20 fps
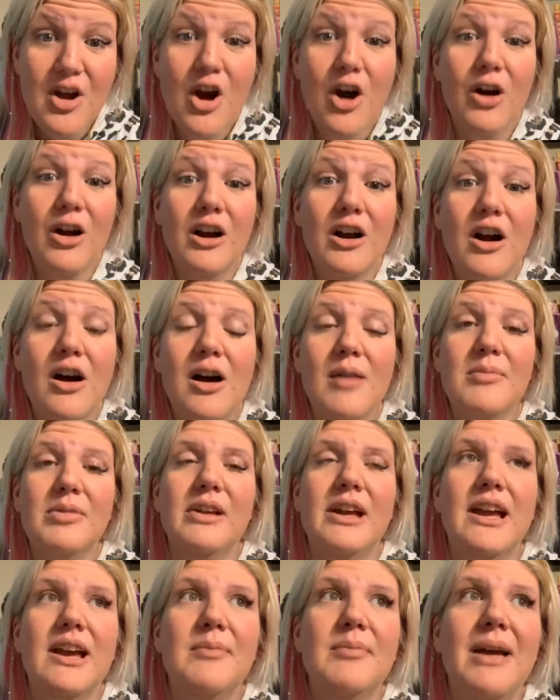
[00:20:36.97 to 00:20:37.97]
Our comp
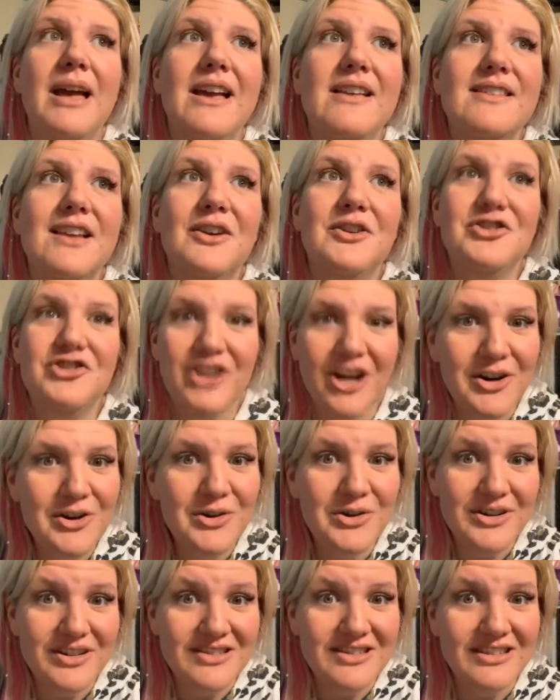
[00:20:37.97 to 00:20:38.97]
plan pays out
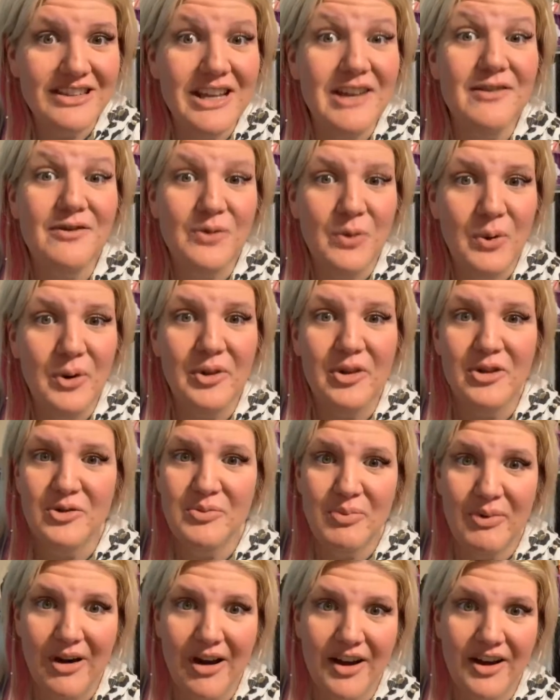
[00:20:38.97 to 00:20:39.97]
generously for this
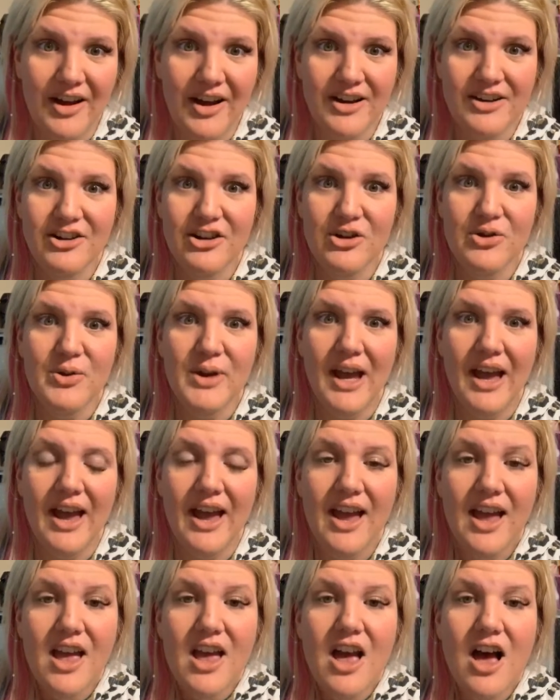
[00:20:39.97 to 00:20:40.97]
product. You
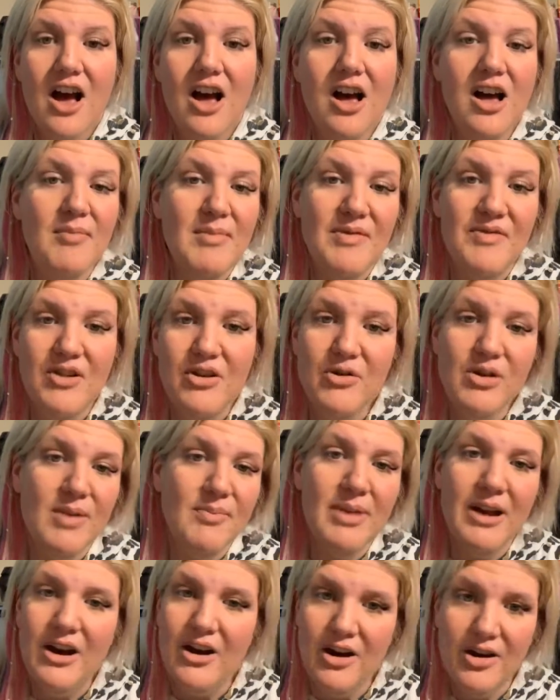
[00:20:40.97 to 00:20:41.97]
get, if you
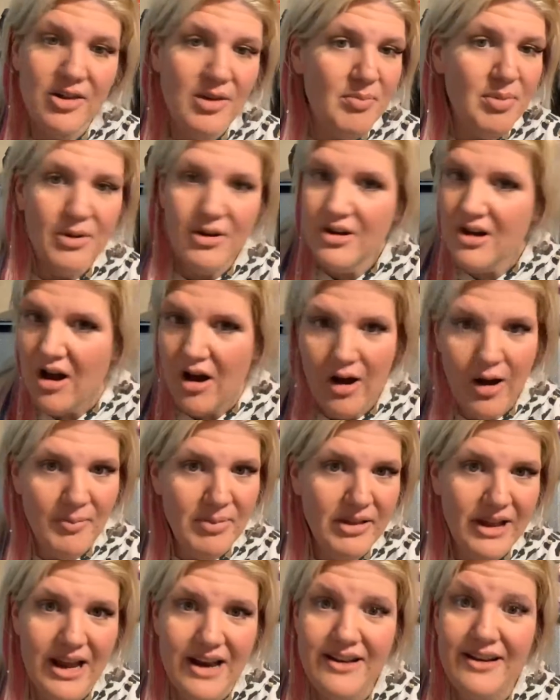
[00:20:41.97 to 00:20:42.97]
compare the comp
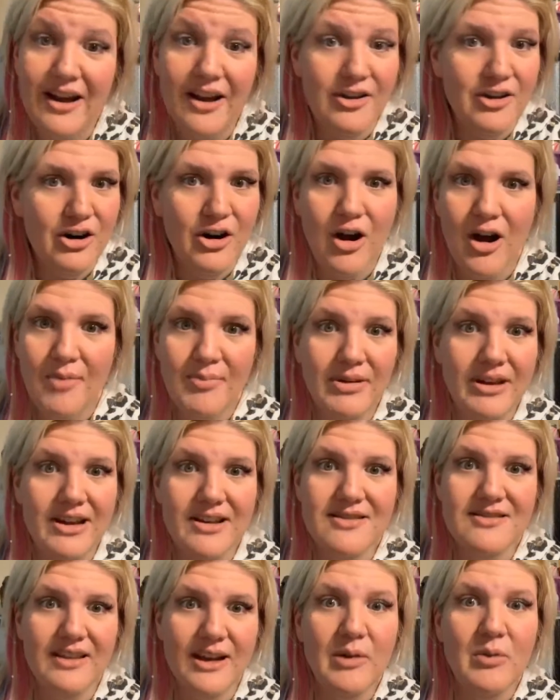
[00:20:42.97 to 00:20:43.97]
plan to other comp
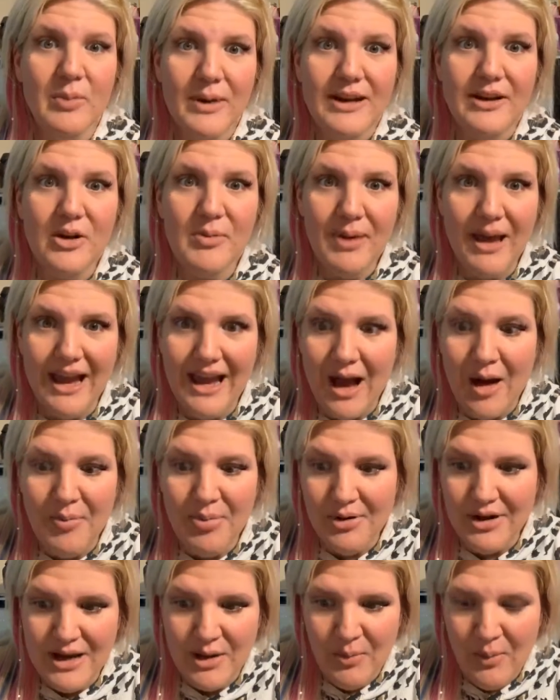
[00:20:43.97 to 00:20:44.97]
plans, like we do pay out
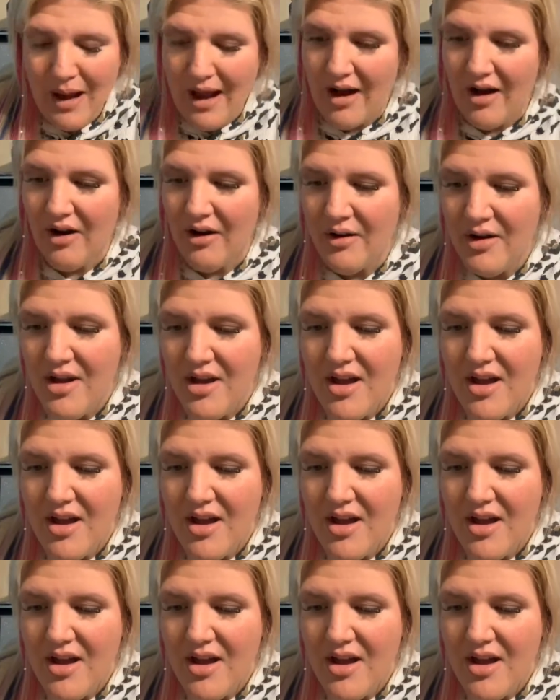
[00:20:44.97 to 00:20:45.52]
pretty well.